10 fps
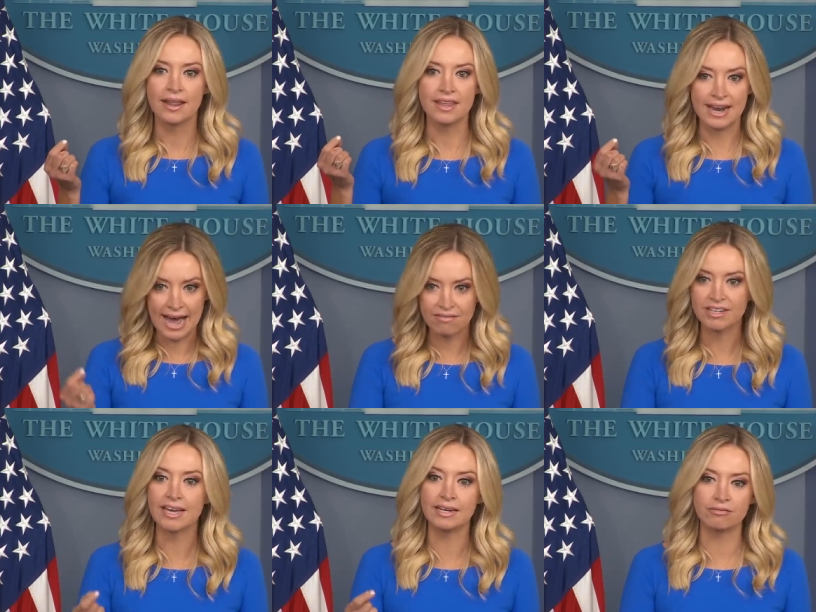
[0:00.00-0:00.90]
than
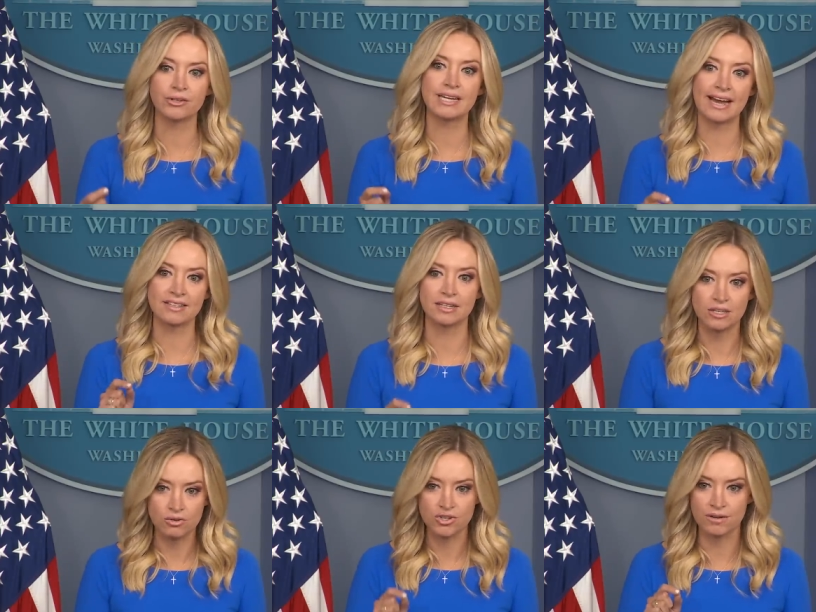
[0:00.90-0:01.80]
advocating for the
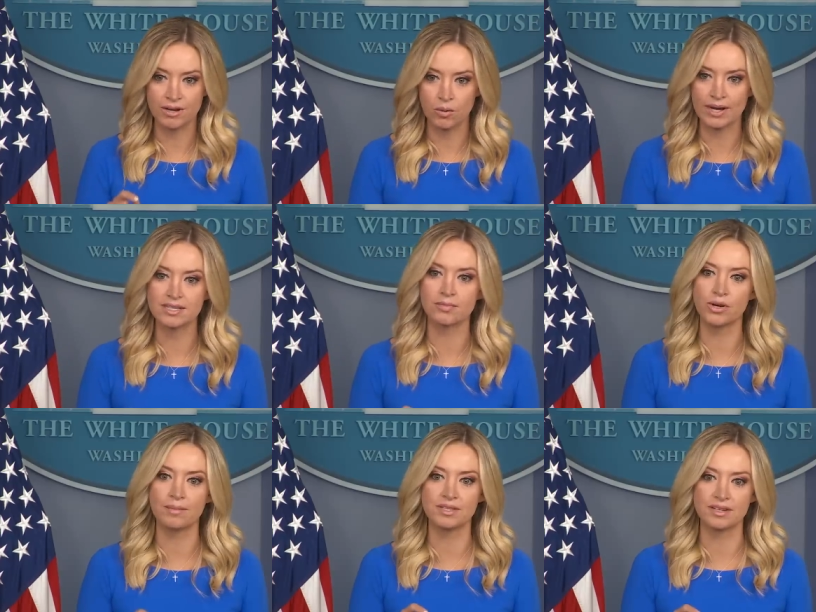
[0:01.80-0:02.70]
execution of a white
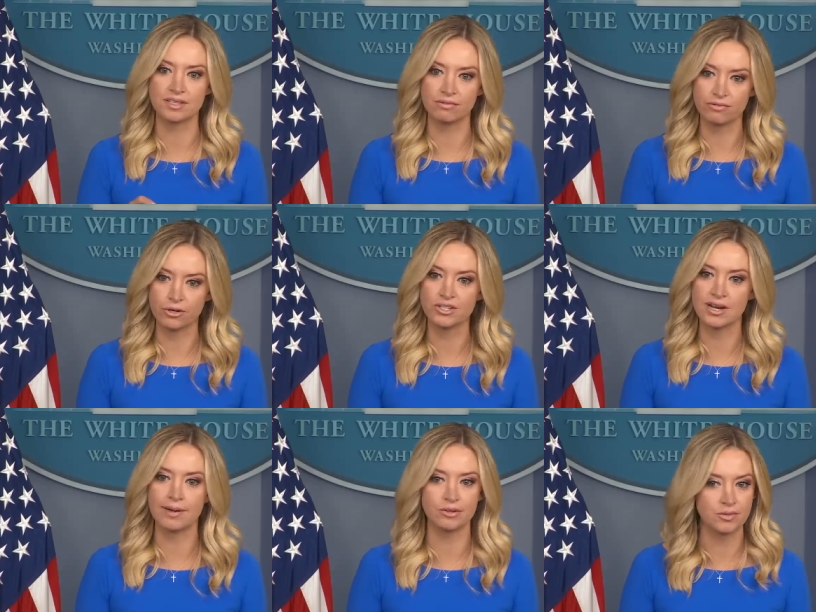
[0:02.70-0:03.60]
supremacist the first
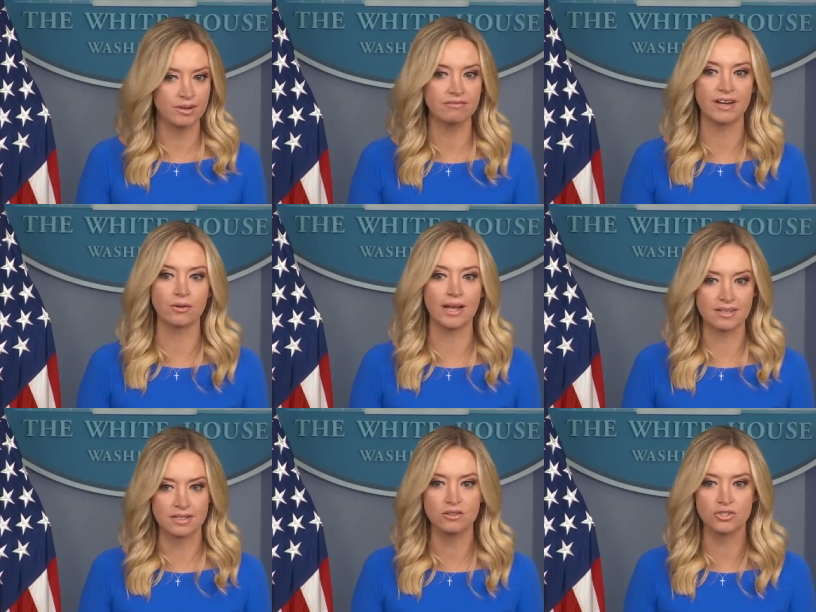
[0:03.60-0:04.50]
time there's been a federal
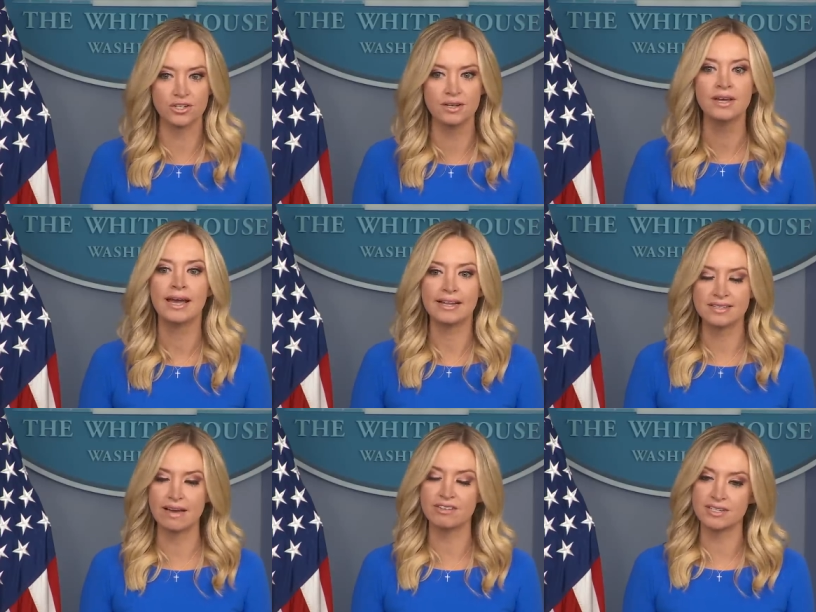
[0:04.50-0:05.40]
execution in
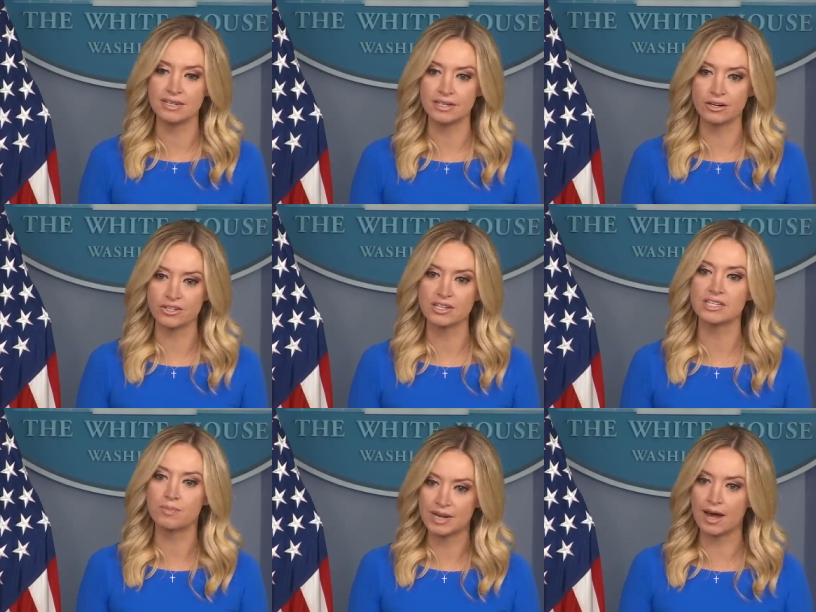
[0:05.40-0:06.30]
17 years.
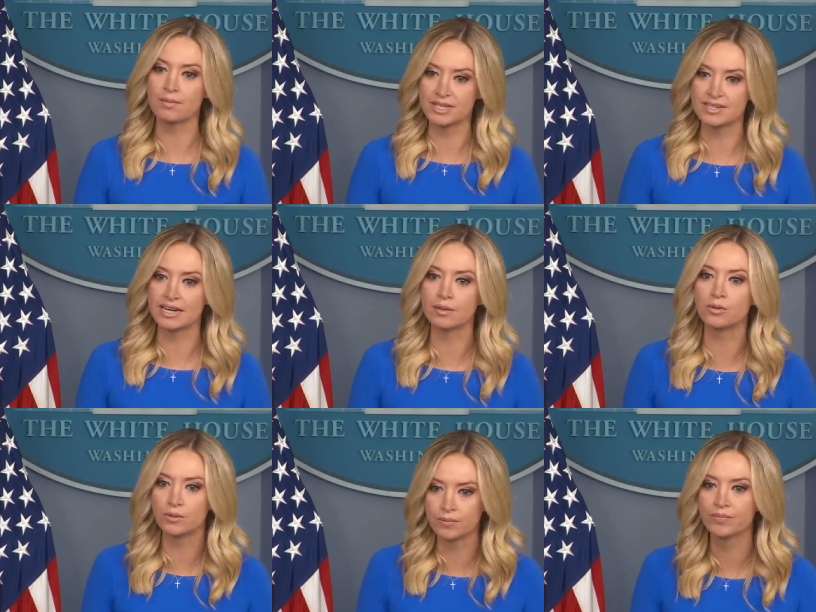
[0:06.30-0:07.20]
He's been unmistakable.
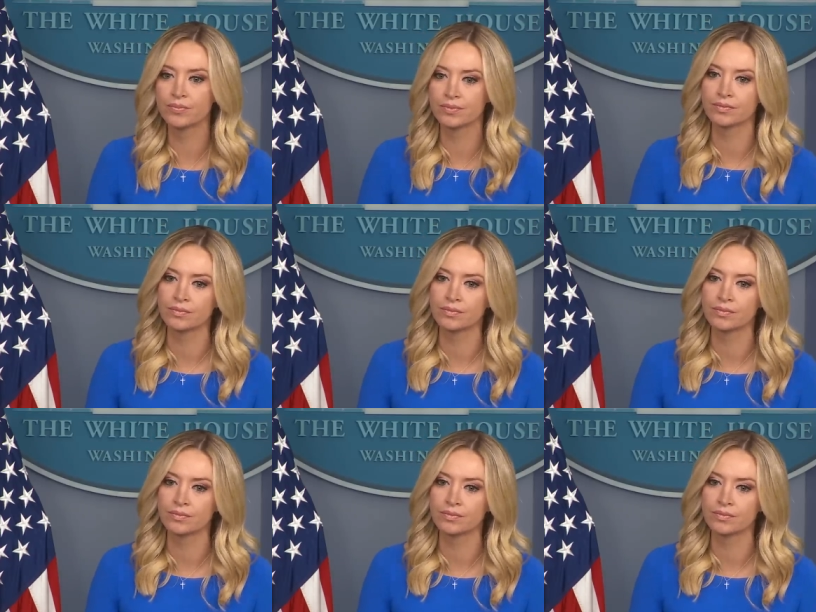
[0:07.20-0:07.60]
different than